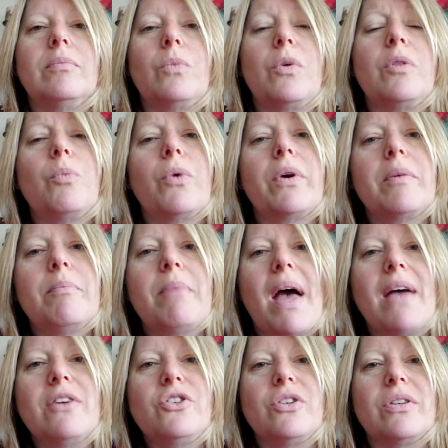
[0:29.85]
with more
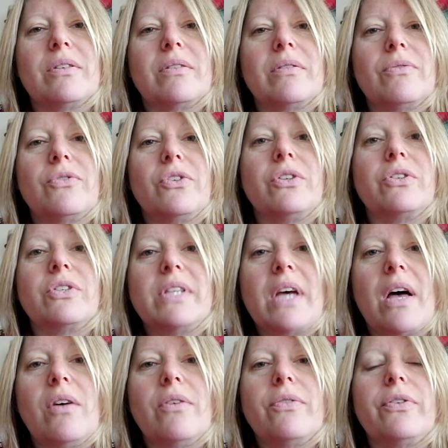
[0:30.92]
compassion for
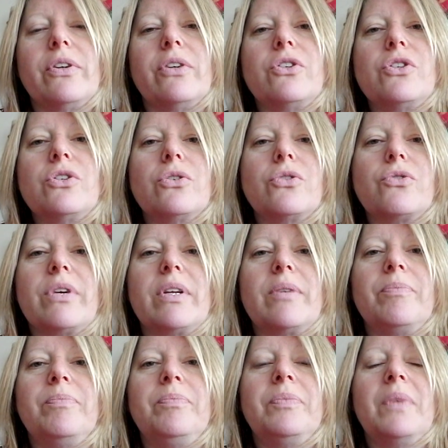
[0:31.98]
yourself, for your
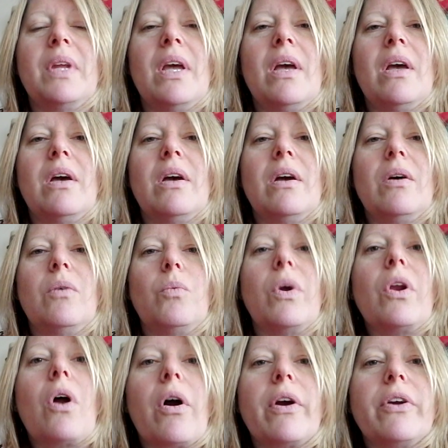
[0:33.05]
children.
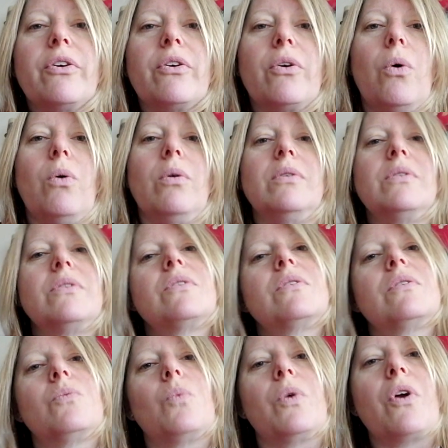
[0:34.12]
What are your
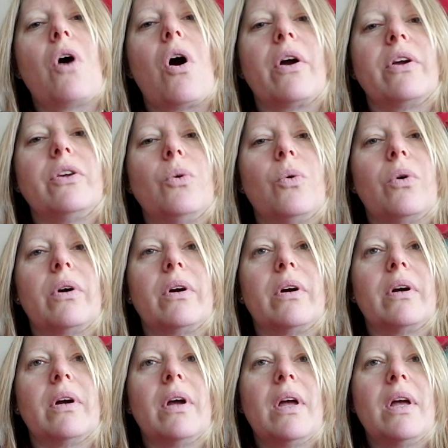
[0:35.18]
goals? What are
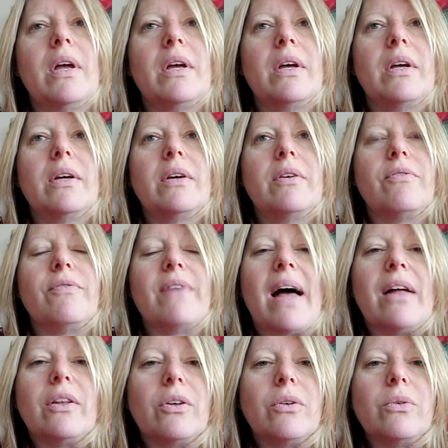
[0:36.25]
your
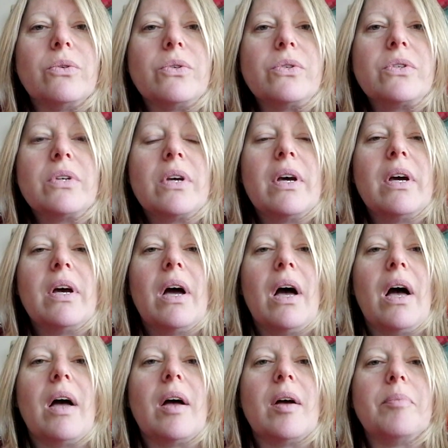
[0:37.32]
values?
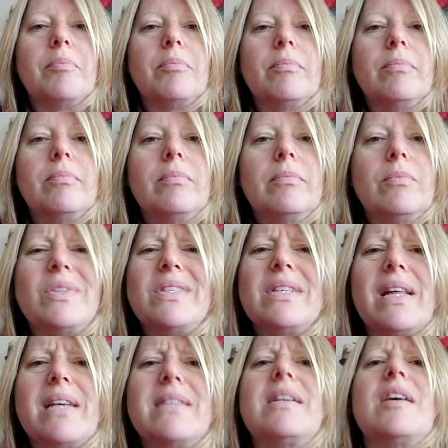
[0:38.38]
When's the
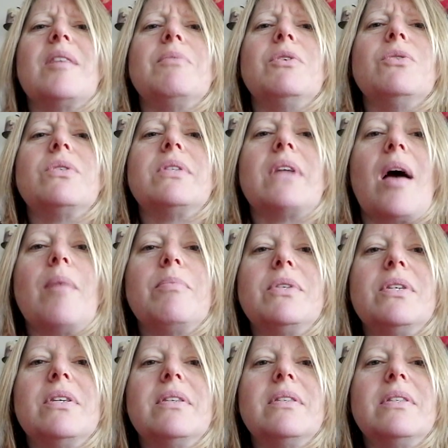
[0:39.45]
last time you
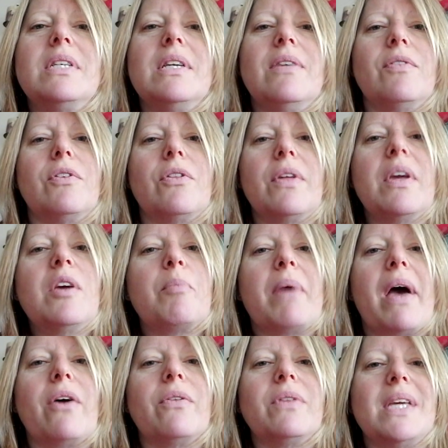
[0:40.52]
stopped to even think
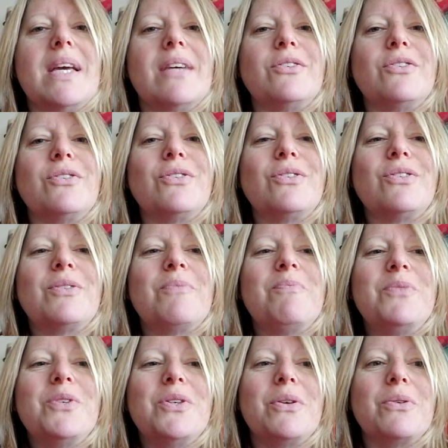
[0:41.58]
about the answers
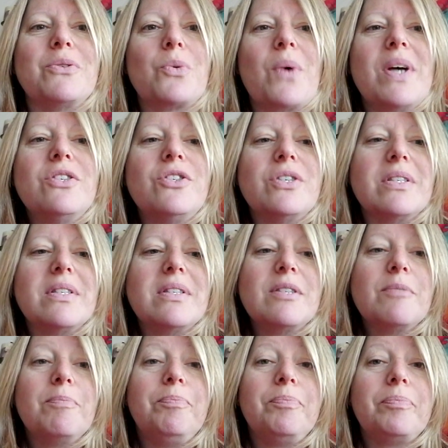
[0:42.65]
to those
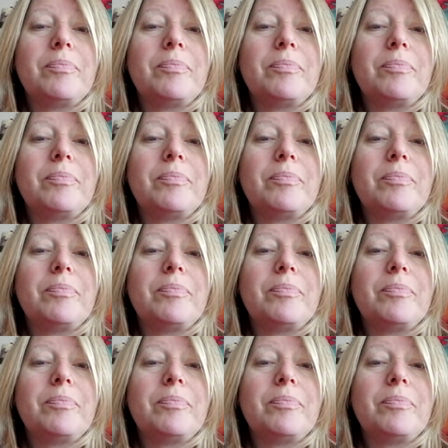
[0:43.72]
questions?